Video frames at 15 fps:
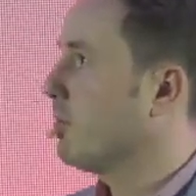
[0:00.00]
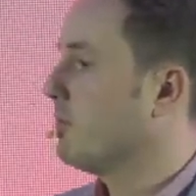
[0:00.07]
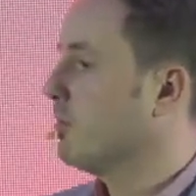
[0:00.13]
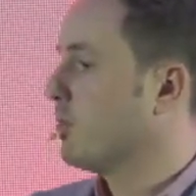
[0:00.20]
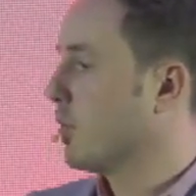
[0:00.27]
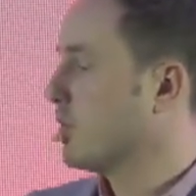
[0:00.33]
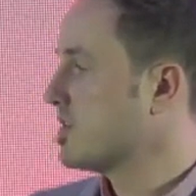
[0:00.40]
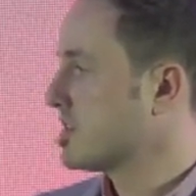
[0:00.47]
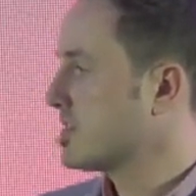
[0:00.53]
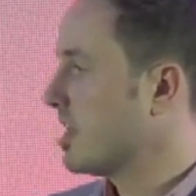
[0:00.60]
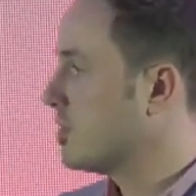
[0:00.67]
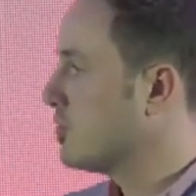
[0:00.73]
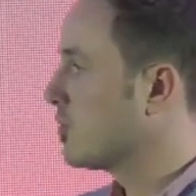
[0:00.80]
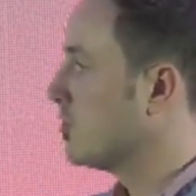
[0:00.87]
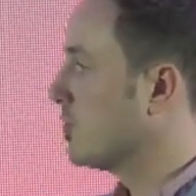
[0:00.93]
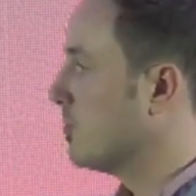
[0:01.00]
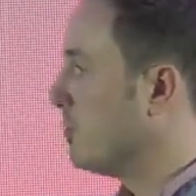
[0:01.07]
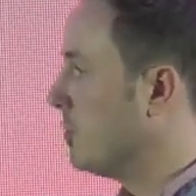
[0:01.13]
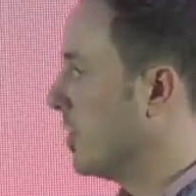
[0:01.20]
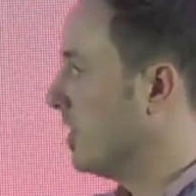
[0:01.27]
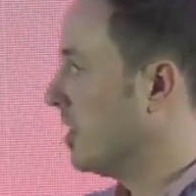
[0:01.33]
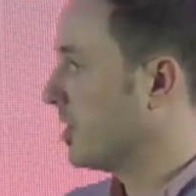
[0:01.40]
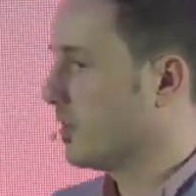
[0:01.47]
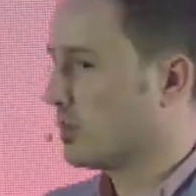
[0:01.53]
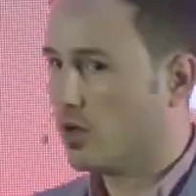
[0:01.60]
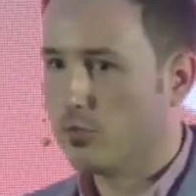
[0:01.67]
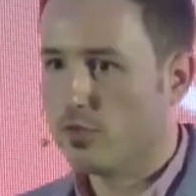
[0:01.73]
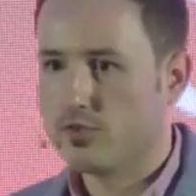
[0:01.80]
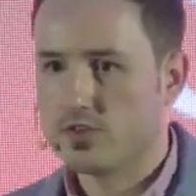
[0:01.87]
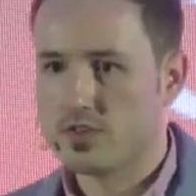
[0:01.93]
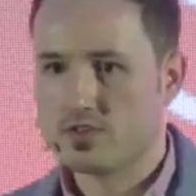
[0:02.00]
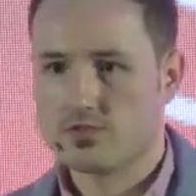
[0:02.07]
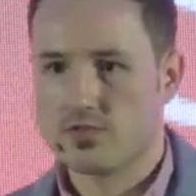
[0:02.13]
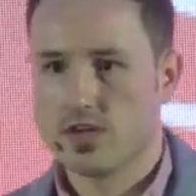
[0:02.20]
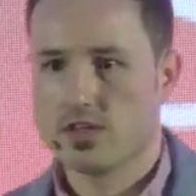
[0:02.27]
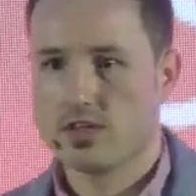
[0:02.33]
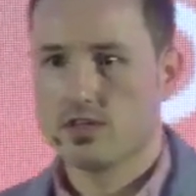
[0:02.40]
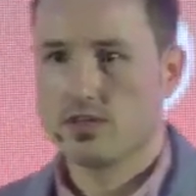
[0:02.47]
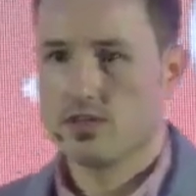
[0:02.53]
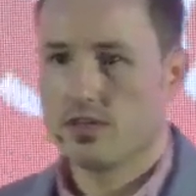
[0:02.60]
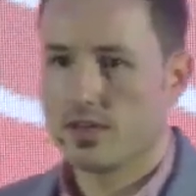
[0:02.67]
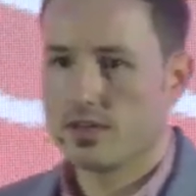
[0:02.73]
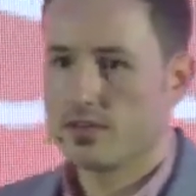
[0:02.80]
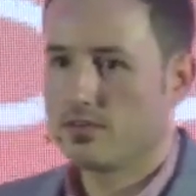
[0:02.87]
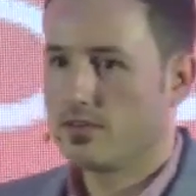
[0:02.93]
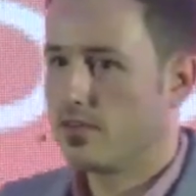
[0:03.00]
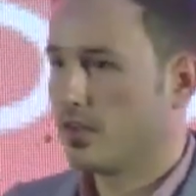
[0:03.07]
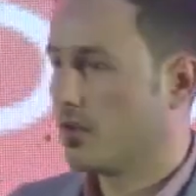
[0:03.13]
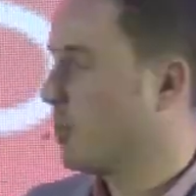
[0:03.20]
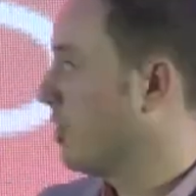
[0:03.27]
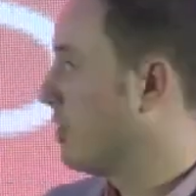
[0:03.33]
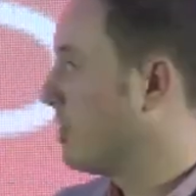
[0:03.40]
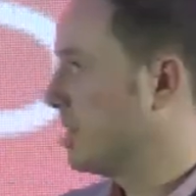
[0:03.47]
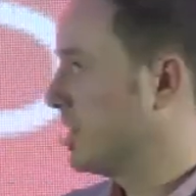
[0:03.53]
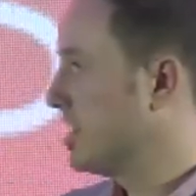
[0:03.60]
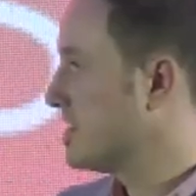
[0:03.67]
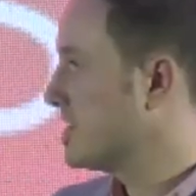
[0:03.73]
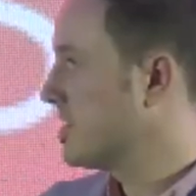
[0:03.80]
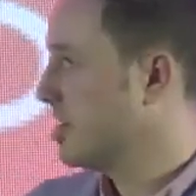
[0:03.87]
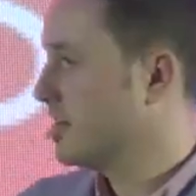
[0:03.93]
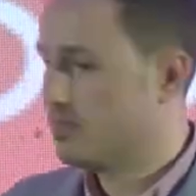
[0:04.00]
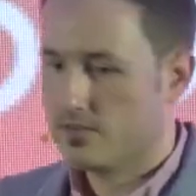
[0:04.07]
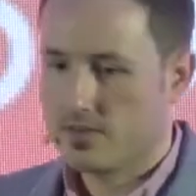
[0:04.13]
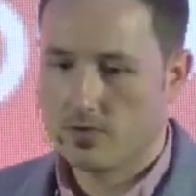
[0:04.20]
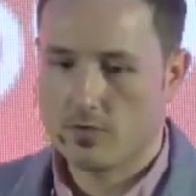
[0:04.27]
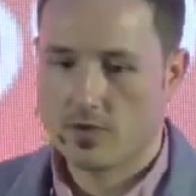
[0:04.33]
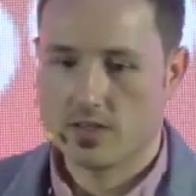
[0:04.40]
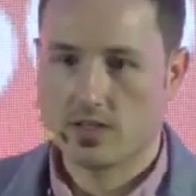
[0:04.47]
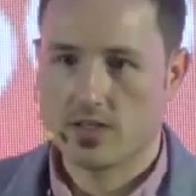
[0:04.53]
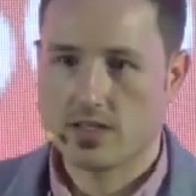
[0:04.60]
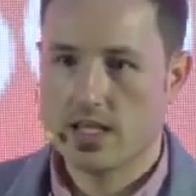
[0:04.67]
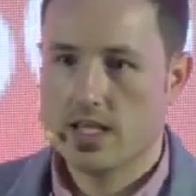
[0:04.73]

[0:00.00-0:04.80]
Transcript: projects that you could build on top of this, right? Like think about fitness stuff and whatnot.